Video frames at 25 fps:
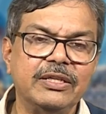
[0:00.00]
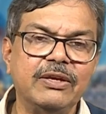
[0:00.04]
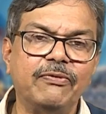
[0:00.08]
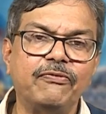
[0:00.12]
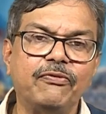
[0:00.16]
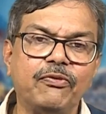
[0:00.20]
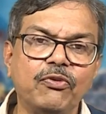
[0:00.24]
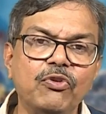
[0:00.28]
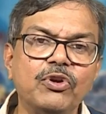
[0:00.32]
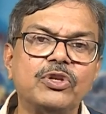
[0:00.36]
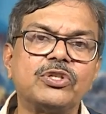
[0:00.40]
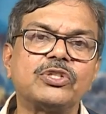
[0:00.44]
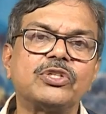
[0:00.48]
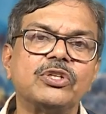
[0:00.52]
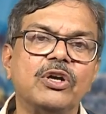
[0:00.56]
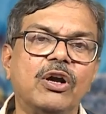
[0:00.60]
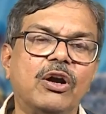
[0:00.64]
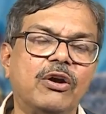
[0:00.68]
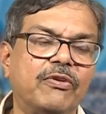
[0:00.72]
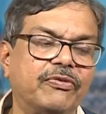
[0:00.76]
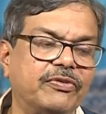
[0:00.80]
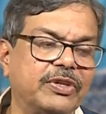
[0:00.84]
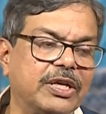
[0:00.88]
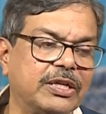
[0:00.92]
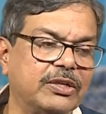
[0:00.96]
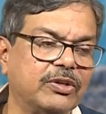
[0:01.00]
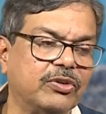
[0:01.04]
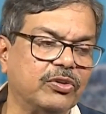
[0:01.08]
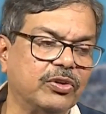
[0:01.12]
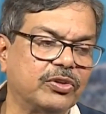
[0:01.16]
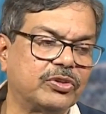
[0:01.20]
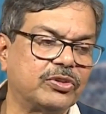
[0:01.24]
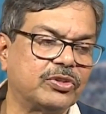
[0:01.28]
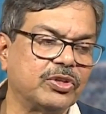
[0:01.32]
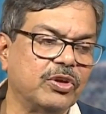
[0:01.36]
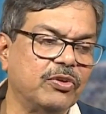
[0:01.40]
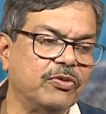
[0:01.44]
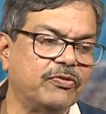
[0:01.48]
fruits of that growth.
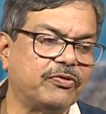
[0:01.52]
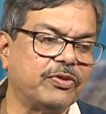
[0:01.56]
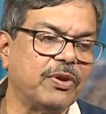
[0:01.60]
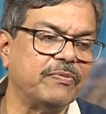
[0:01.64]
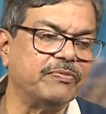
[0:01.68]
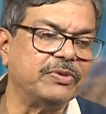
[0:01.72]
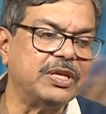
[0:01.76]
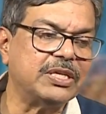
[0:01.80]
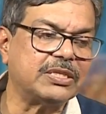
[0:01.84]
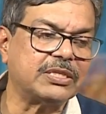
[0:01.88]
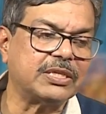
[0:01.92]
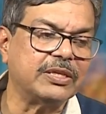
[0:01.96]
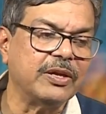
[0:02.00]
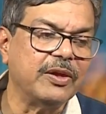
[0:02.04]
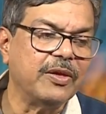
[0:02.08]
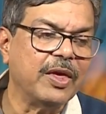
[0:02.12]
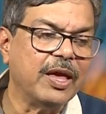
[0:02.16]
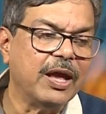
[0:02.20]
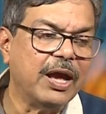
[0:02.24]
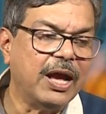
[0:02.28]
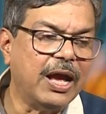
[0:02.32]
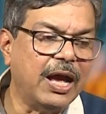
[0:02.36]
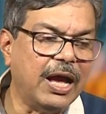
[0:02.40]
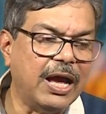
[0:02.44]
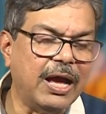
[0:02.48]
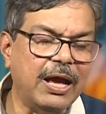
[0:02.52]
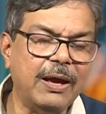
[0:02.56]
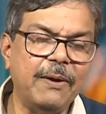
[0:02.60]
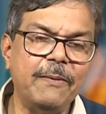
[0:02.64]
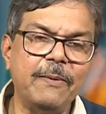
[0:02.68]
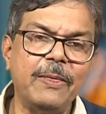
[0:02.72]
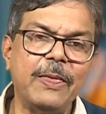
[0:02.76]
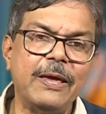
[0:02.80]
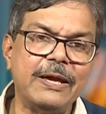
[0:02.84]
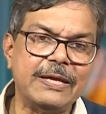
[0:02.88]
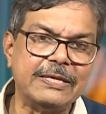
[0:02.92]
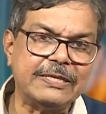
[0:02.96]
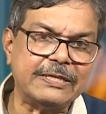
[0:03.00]
So from this
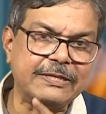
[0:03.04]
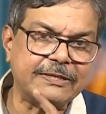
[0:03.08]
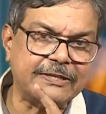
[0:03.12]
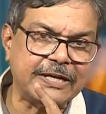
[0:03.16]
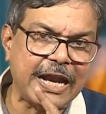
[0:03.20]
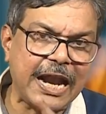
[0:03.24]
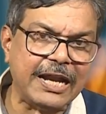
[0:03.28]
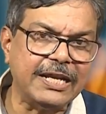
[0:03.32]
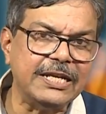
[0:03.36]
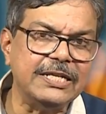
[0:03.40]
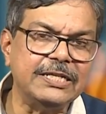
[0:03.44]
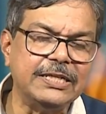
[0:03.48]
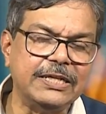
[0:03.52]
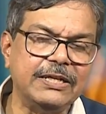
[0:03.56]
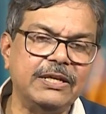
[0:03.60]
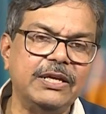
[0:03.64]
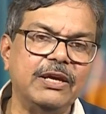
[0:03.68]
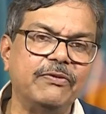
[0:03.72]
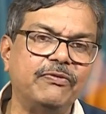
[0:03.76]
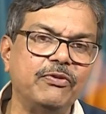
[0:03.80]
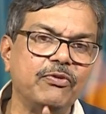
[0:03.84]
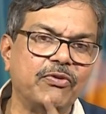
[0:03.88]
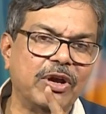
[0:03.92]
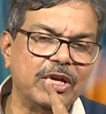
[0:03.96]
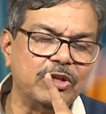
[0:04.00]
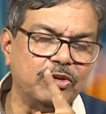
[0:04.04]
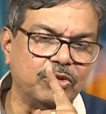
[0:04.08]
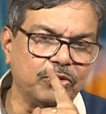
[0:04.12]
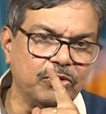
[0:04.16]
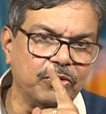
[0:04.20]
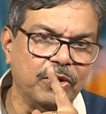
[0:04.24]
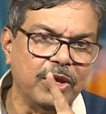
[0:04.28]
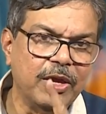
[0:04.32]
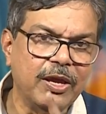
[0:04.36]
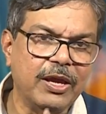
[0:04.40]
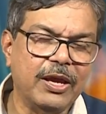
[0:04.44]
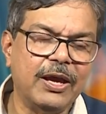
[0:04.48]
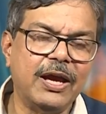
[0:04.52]
strategy, if you want to
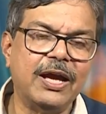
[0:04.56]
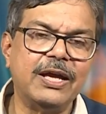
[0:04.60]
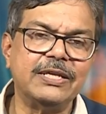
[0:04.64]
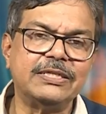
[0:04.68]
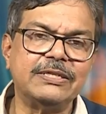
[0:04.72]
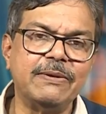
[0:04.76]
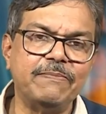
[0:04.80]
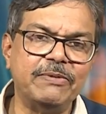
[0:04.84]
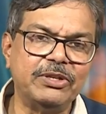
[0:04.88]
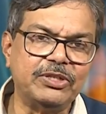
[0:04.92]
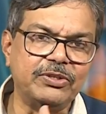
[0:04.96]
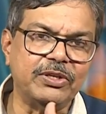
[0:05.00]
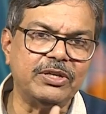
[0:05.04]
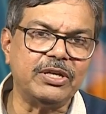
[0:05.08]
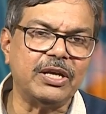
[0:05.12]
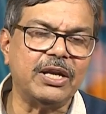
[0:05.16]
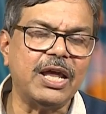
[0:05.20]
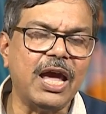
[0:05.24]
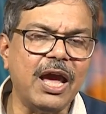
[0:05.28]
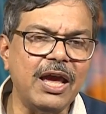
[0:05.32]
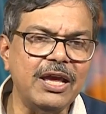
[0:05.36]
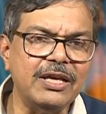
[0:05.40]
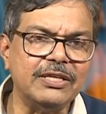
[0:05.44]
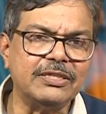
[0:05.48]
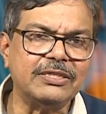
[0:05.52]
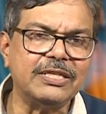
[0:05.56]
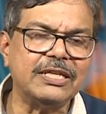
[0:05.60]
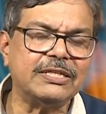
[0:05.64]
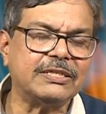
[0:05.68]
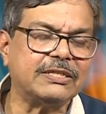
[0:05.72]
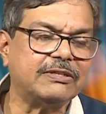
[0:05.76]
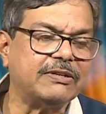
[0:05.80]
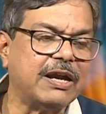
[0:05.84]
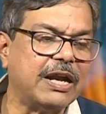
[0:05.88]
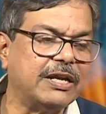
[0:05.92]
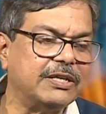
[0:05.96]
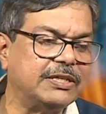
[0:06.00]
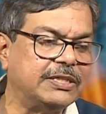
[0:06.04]
materialize this
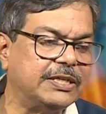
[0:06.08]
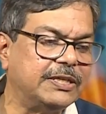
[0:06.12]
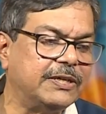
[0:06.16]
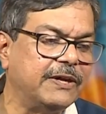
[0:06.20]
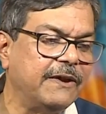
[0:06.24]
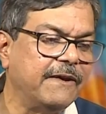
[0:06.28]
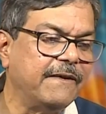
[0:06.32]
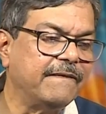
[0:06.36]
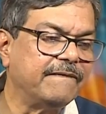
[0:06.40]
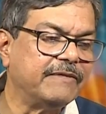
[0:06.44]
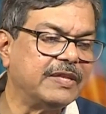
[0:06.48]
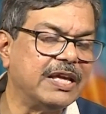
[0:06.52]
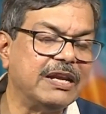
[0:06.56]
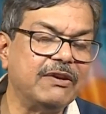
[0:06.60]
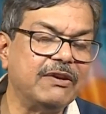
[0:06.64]
strategy, then